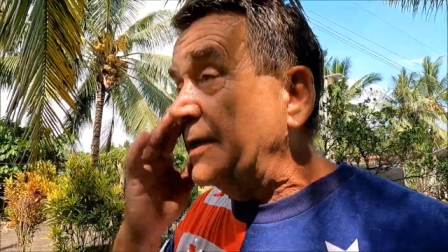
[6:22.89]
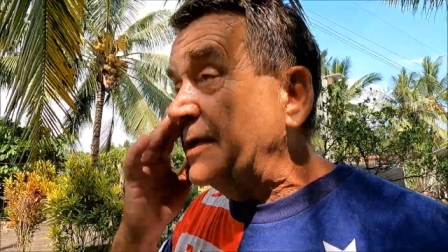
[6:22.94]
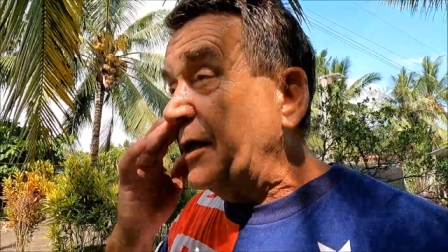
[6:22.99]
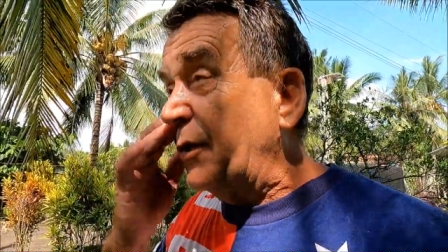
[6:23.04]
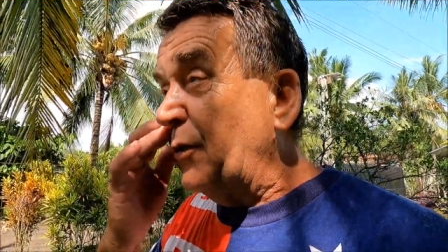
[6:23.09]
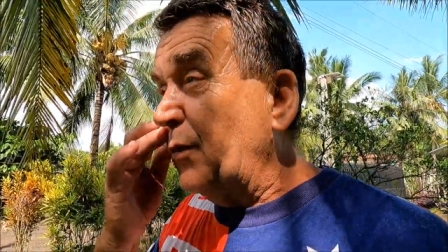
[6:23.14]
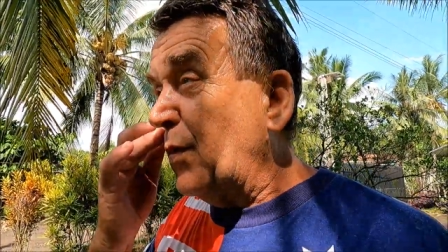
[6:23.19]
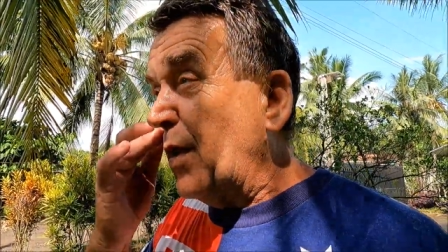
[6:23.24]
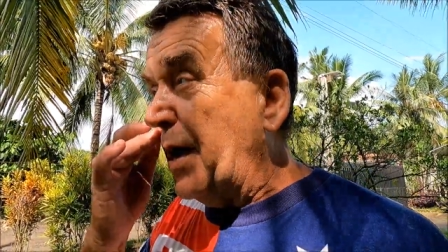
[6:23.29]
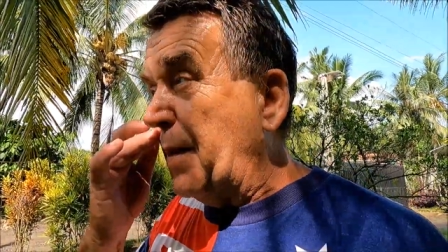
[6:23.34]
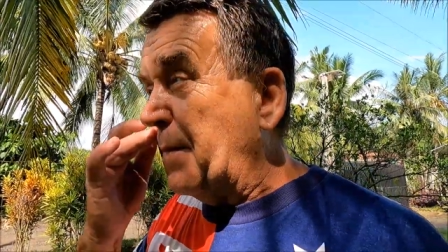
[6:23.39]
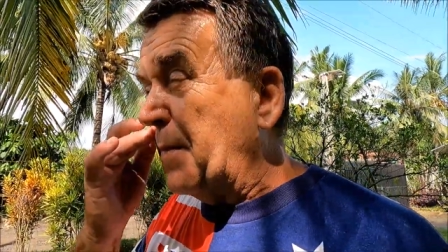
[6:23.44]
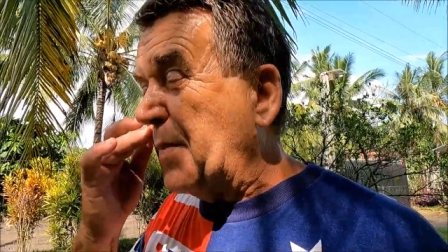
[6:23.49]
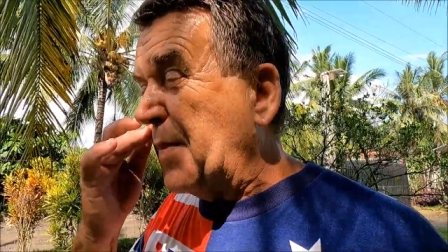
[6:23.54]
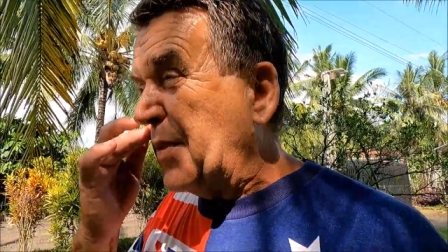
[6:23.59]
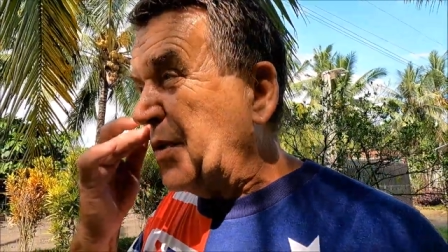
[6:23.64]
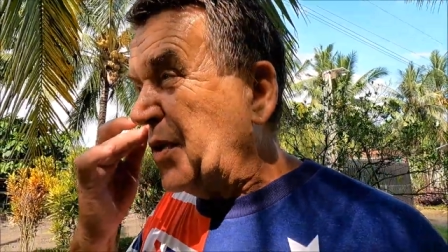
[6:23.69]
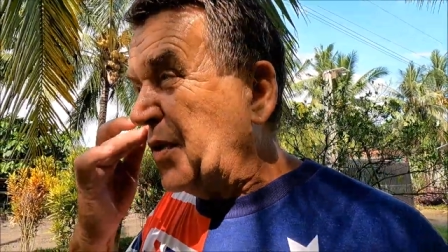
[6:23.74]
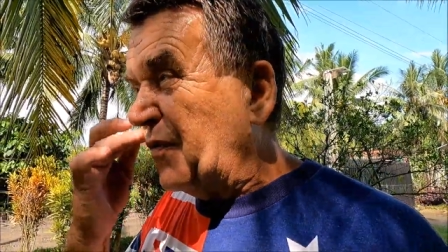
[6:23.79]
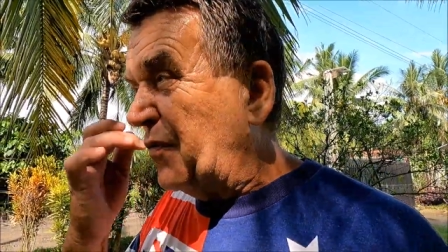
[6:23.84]
So
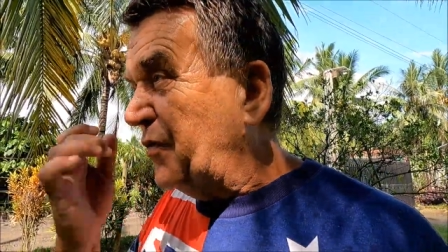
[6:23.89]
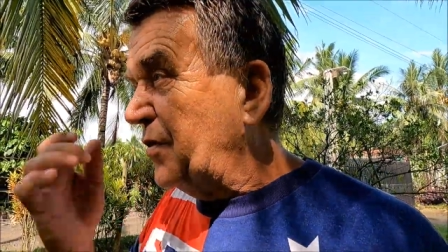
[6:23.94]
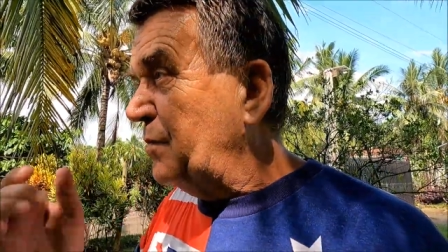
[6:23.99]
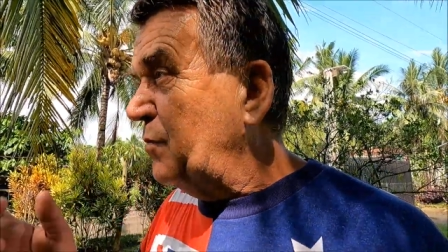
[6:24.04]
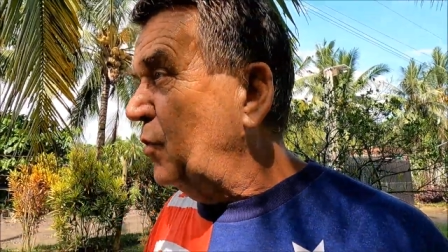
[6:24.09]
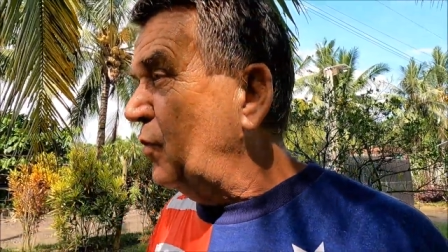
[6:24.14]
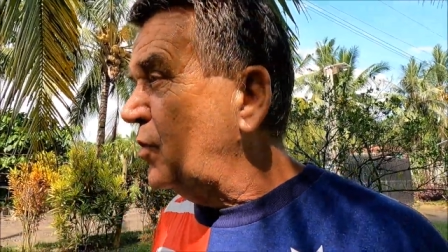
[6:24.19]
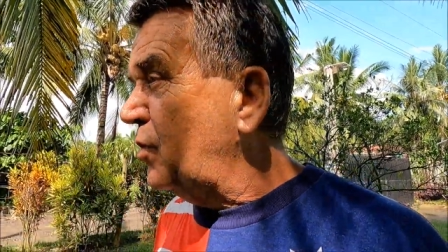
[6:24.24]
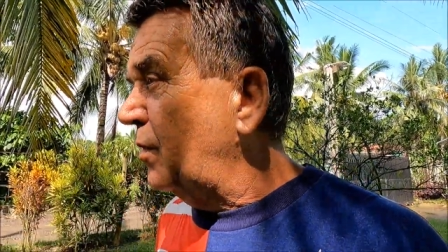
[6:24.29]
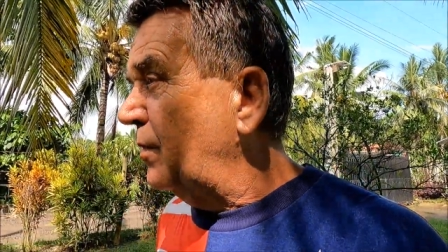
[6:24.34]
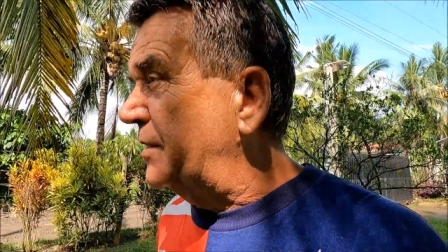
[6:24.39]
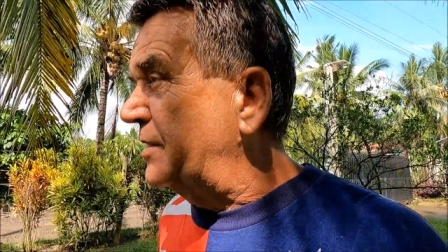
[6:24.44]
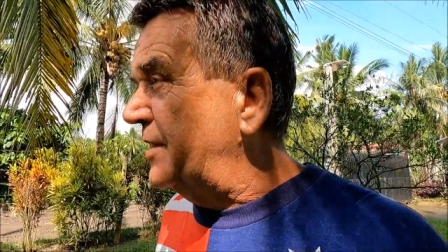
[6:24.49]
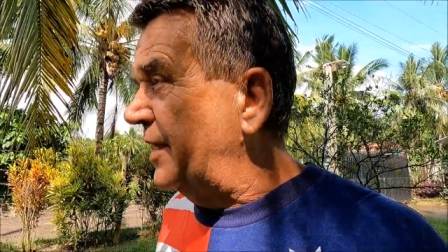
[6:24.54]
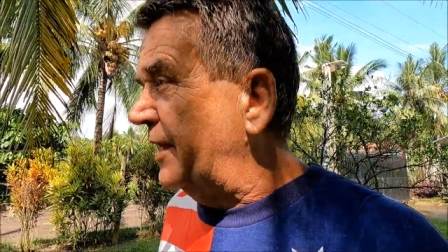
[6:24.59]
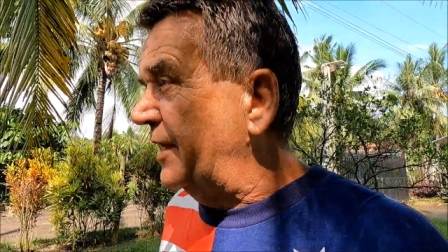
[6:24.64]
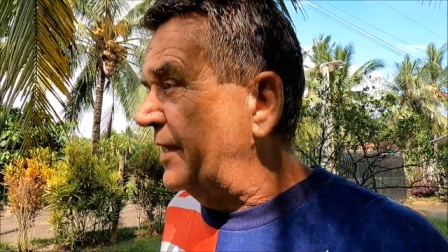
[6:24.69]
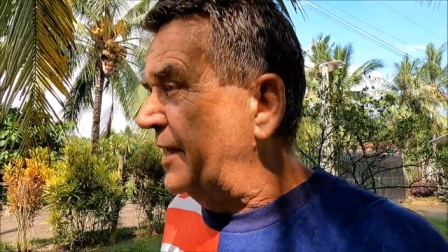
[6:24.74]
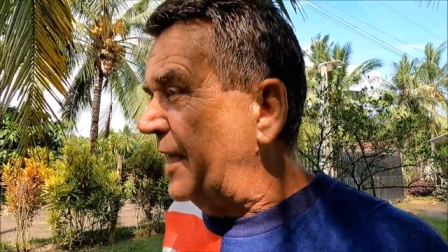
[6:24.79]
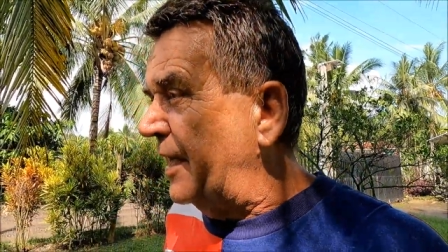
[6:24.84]
I've got a few more
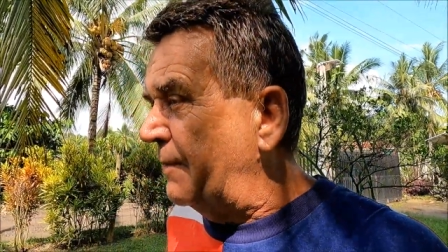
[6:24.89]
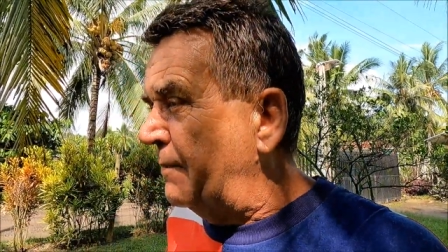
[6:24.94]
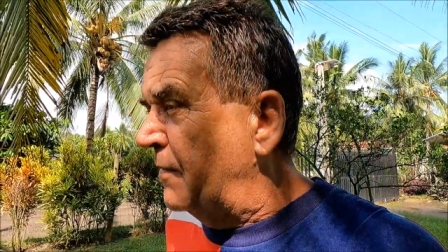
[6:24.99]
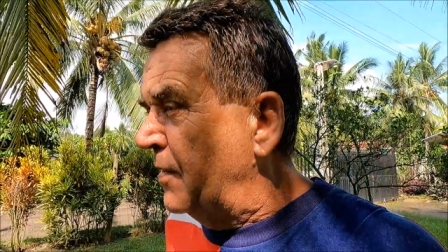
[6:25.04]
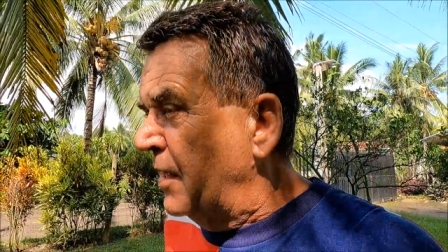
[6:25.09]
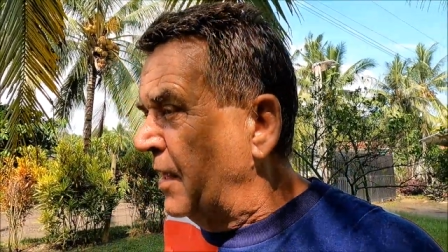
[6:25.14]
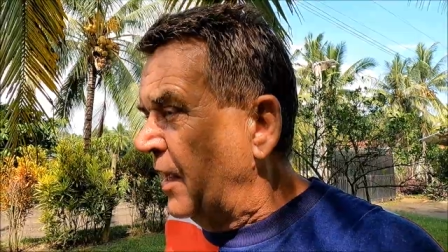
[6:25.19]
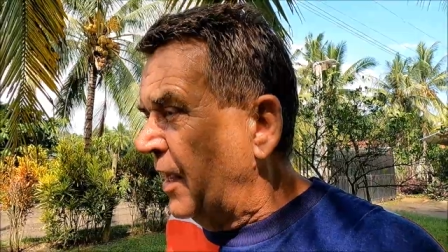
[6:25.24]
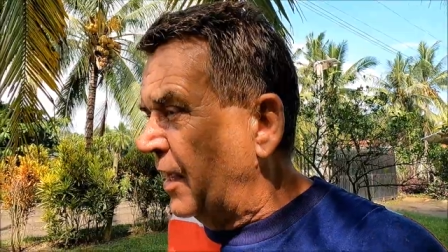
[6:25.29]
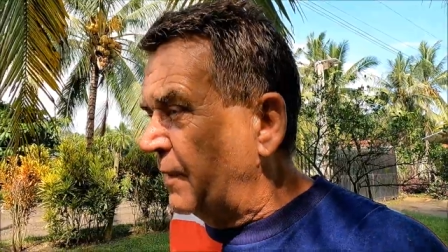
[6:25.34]
comments saying how